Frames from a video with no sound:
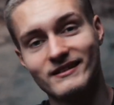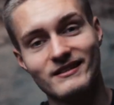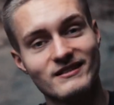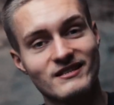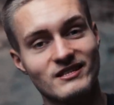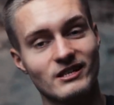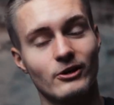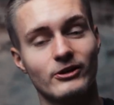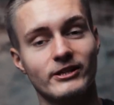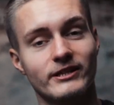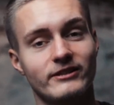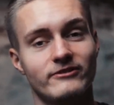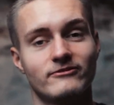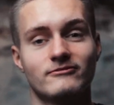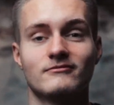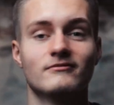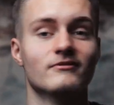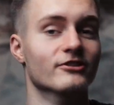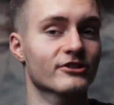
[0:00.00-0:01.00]
sorry,
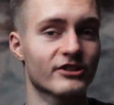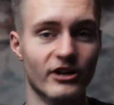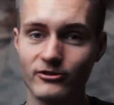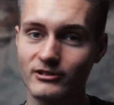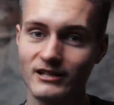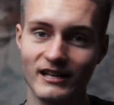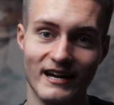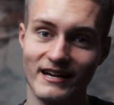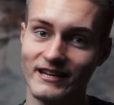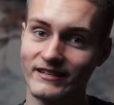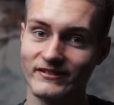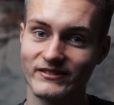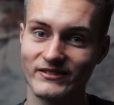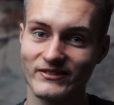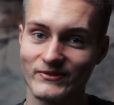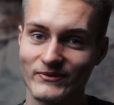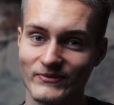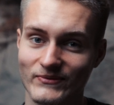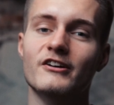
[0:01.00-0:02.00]
no
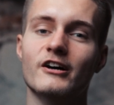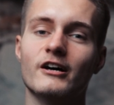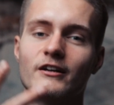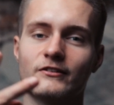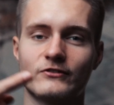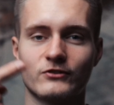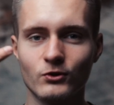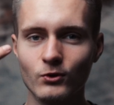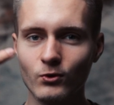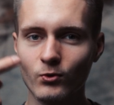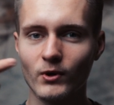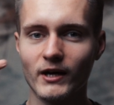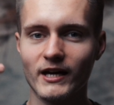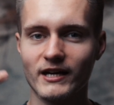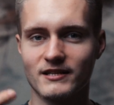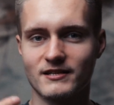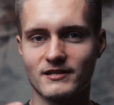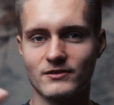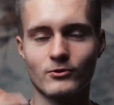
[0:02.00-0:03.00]
clients. There are 2
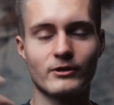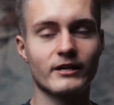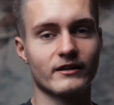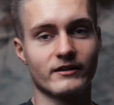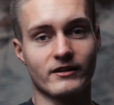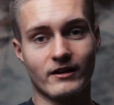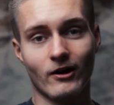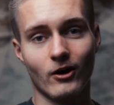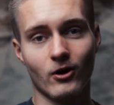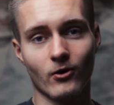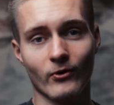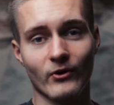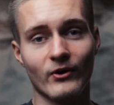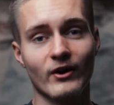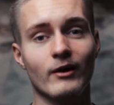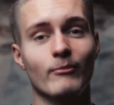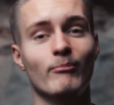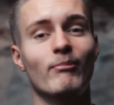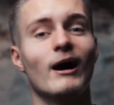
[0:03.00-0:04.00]
ways you can go
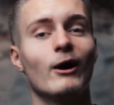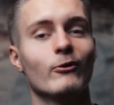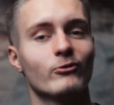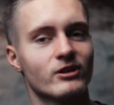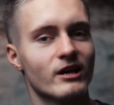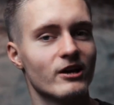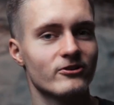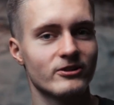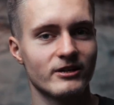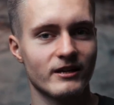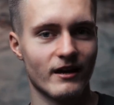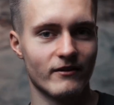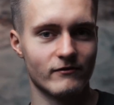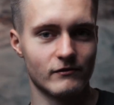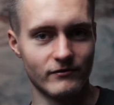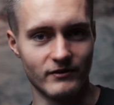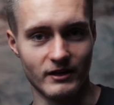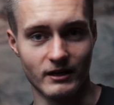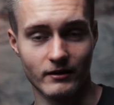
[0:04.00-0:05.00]
about learning
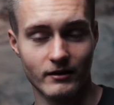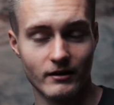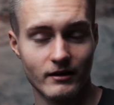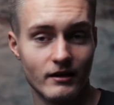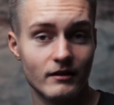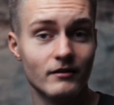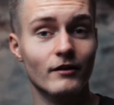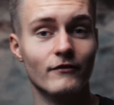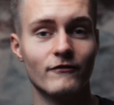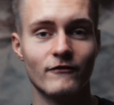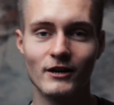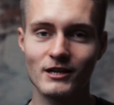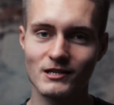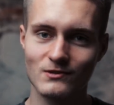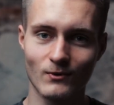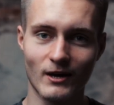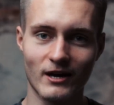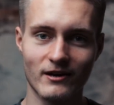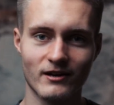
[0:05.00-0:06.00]
everything. The
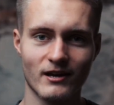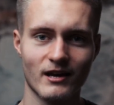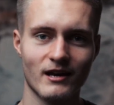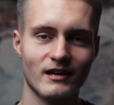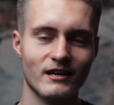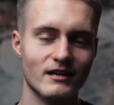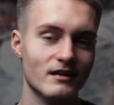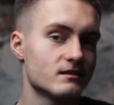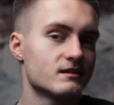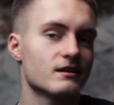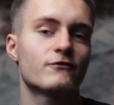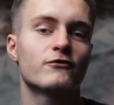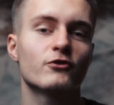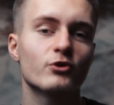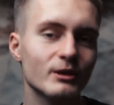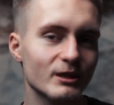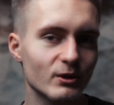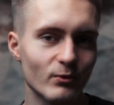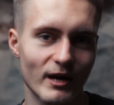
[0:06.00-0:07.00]
first one is the
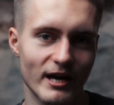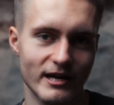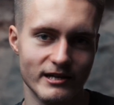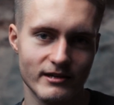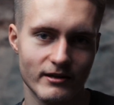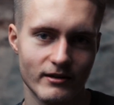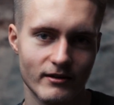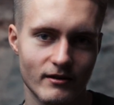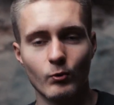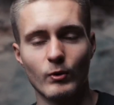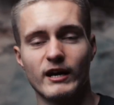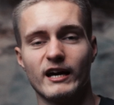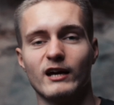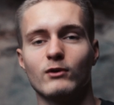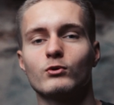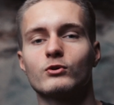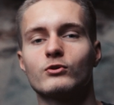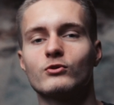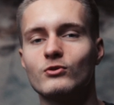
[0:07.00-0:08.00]
free way. What I
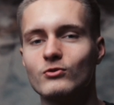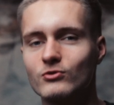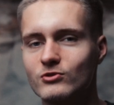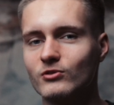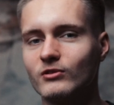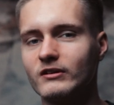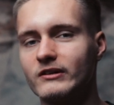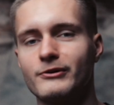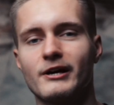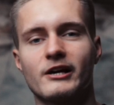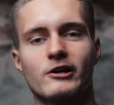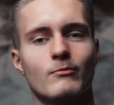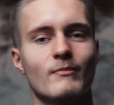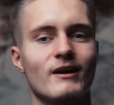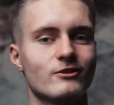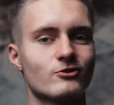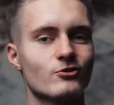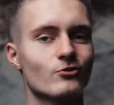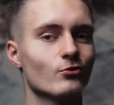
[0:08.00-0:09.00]
would usually
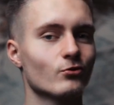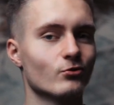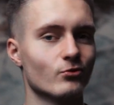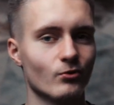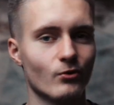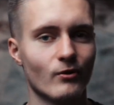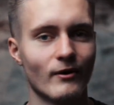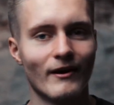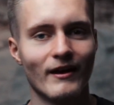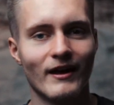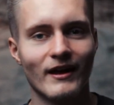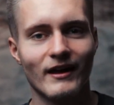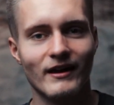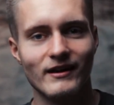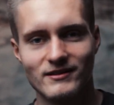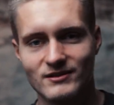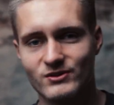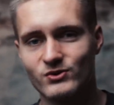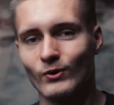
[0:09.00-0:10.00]
recommend you to do
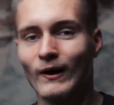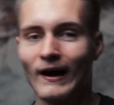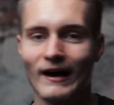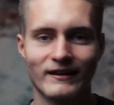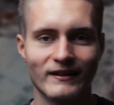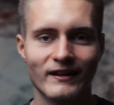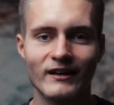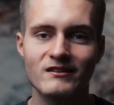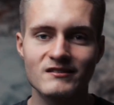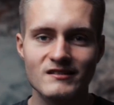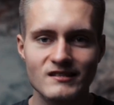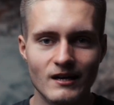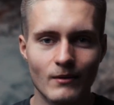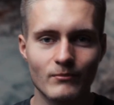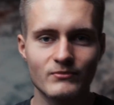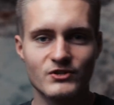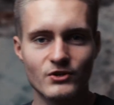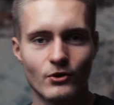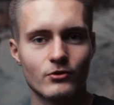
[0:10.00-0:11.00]
is to attend
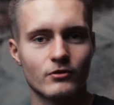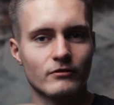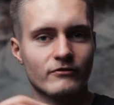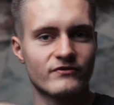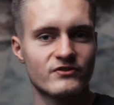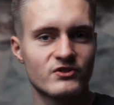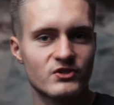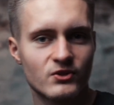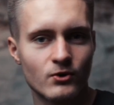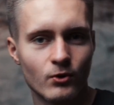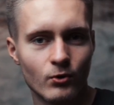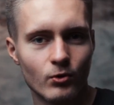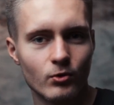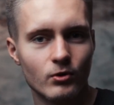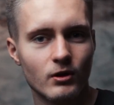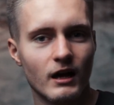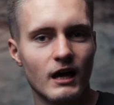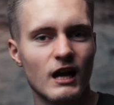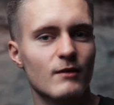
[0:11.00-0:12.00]
some sort of
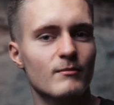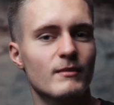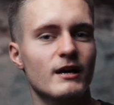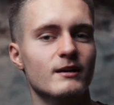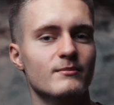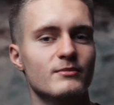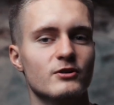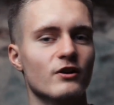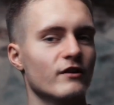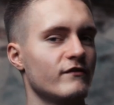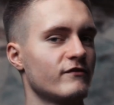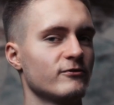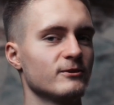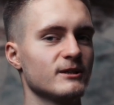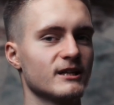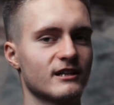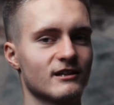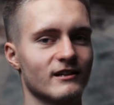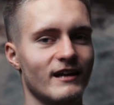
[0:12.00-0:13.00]
school, maybe a
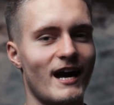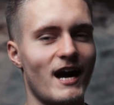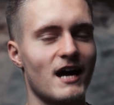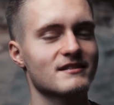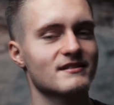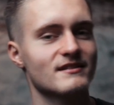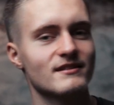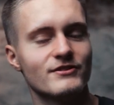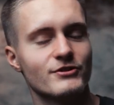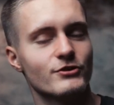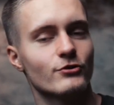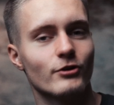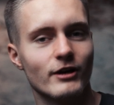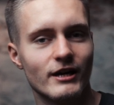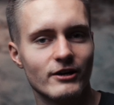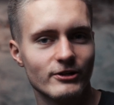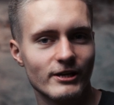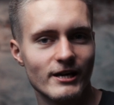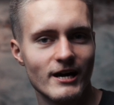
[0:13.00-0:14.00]
free class in your
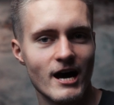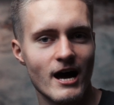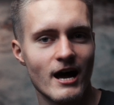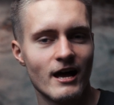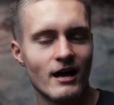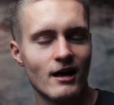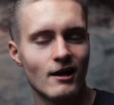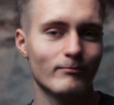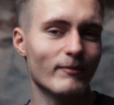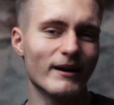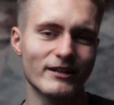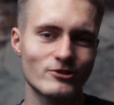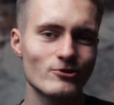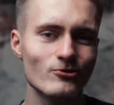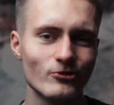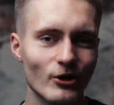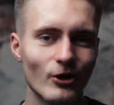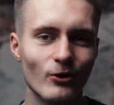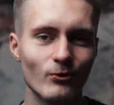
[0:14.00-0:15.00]
area, but
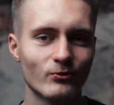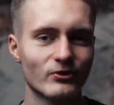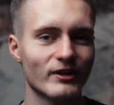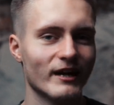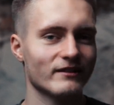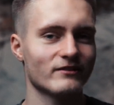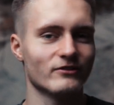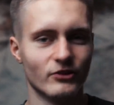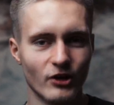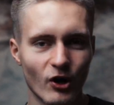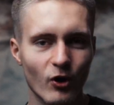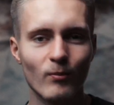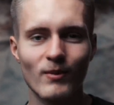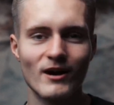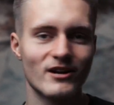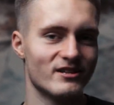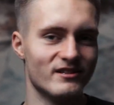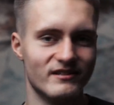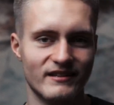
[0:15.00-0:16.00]
you know that
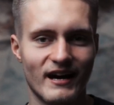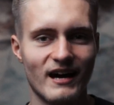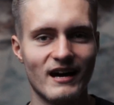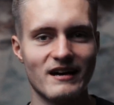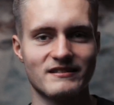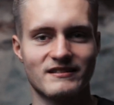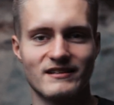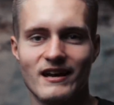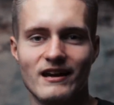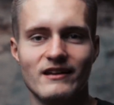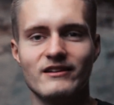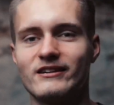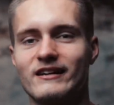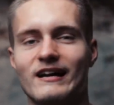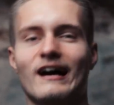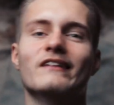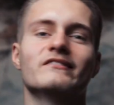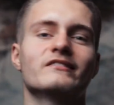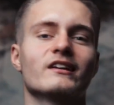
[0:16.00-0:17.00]
nobody does any
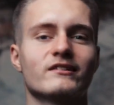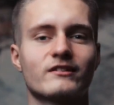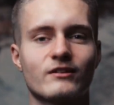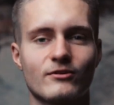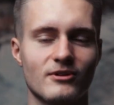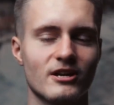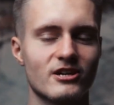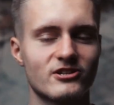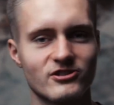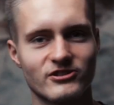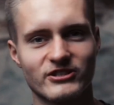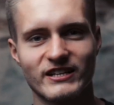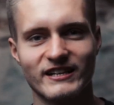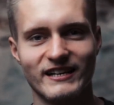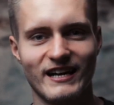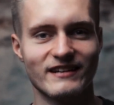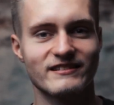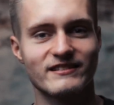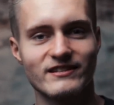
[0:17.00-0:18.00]
content creation
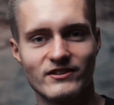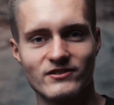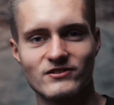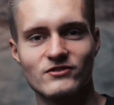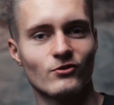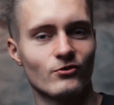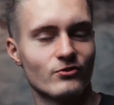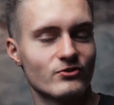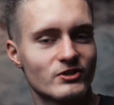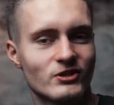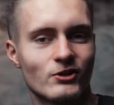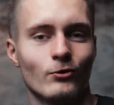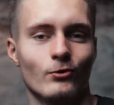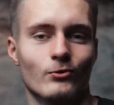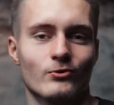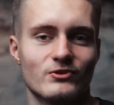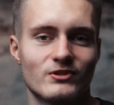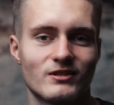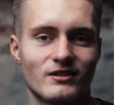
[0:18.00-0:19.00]
classes or
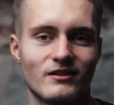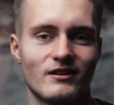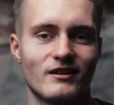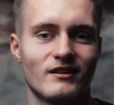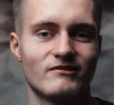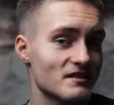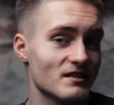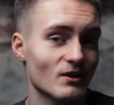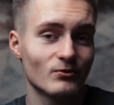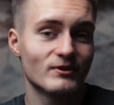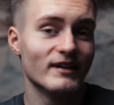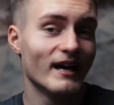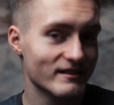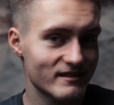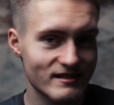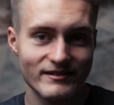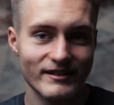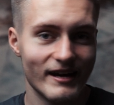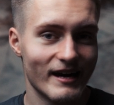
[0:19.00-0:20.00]
schools. So
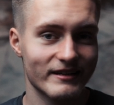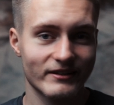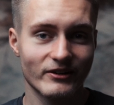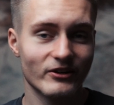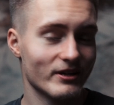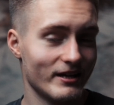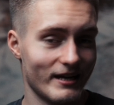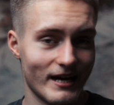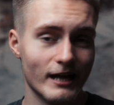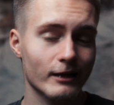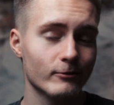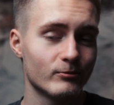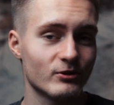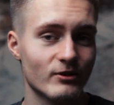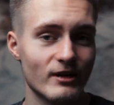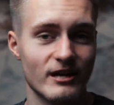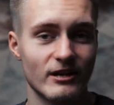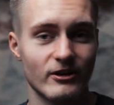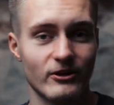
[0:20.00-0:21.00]
that's not gonna help
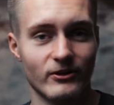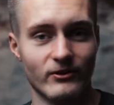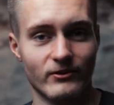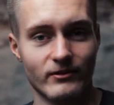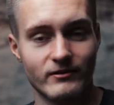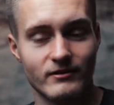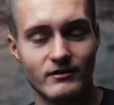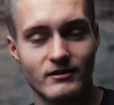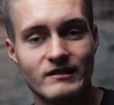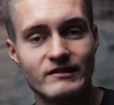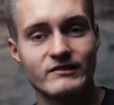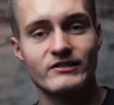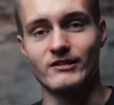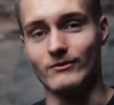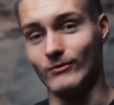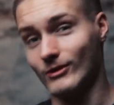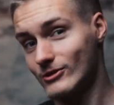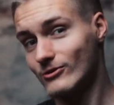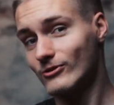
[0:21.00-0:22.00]
you at all.
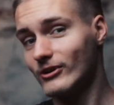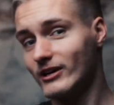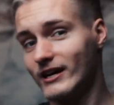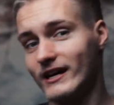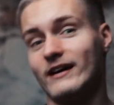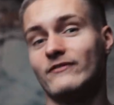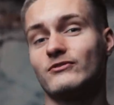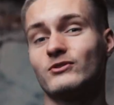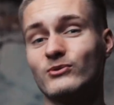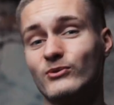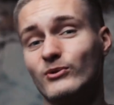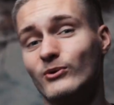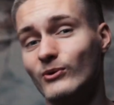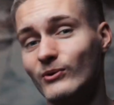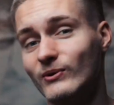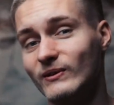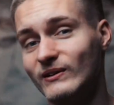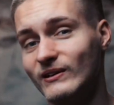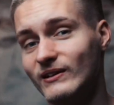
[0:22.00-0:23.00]
So what you're gonna have to
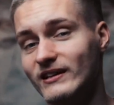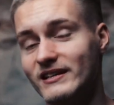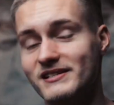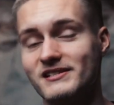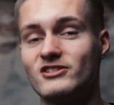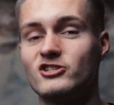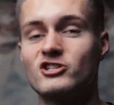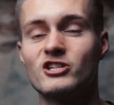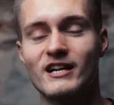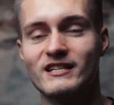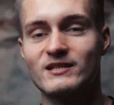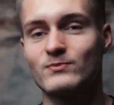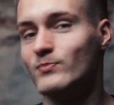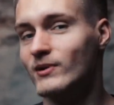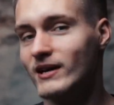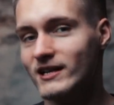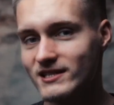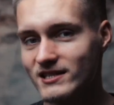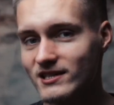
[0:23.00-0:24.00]
do is just
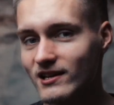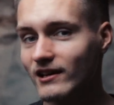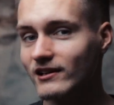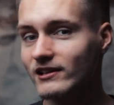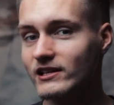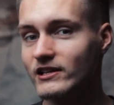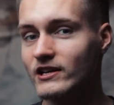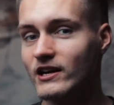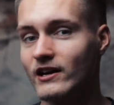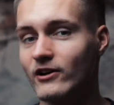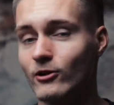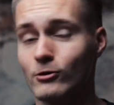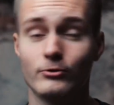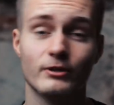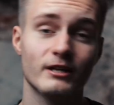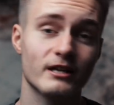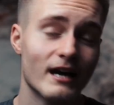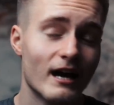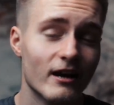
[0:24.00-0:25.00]
basically
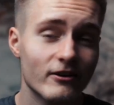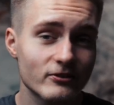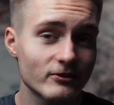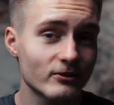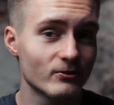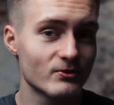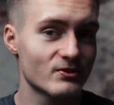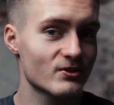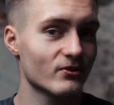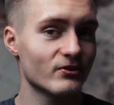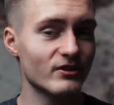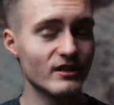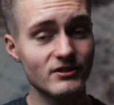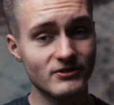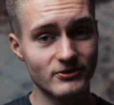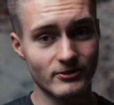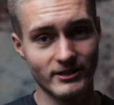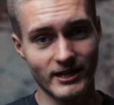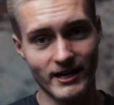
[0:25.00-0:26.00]
read articles on the
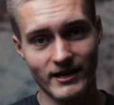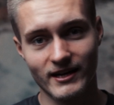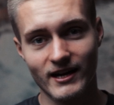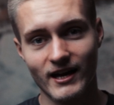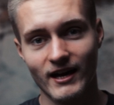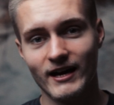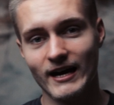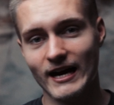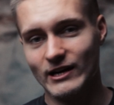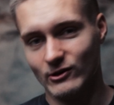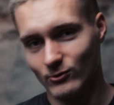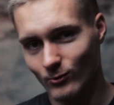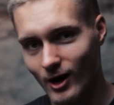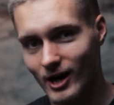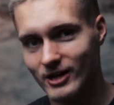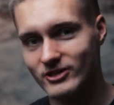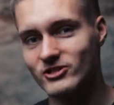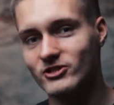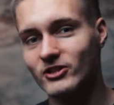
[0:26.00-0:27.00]
internet and
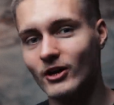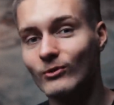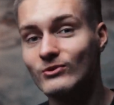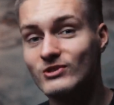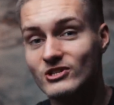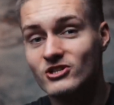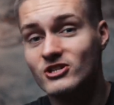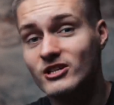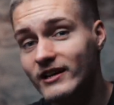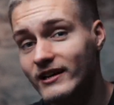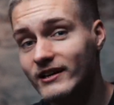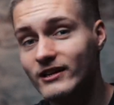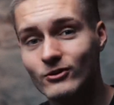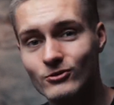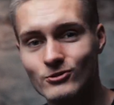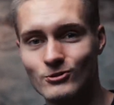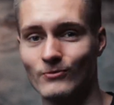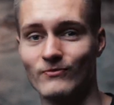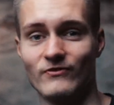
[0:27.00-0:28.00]
watch those shitty
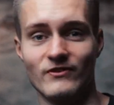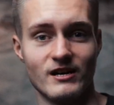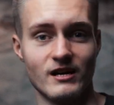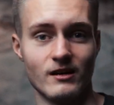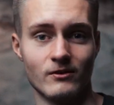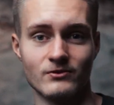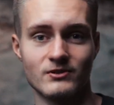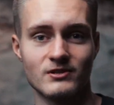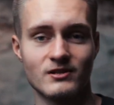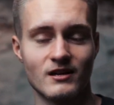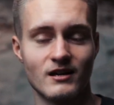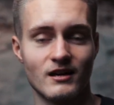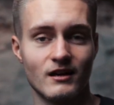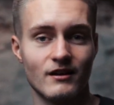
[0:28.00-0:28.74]
YouTube videos.